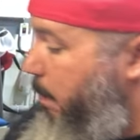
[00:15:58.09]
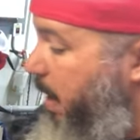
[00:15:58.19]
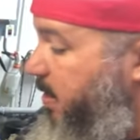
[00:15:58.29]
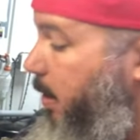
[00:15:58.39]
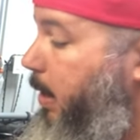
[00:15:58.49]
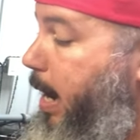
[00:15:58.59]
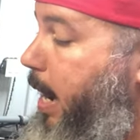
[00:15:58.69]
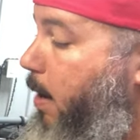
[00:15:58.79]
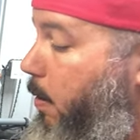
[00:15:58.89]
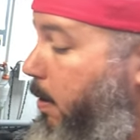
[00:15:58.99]
basic
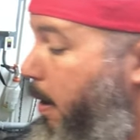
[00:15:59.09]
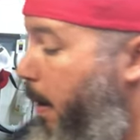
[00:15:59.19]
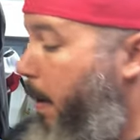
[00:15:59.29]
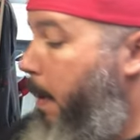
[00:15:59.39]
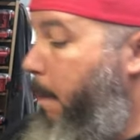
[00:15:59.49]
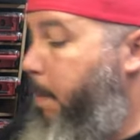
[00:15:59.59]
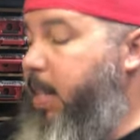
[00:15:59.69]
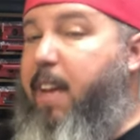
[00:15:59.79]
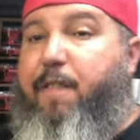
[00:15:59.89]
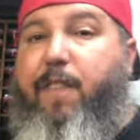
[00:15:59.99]
layout, but
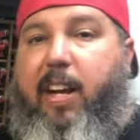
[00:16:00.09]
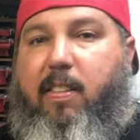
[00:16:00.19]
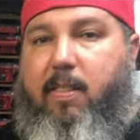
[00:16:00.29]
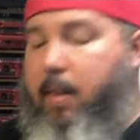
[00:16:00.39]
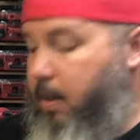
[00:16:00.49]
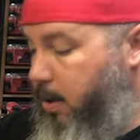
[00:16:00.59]
they fixed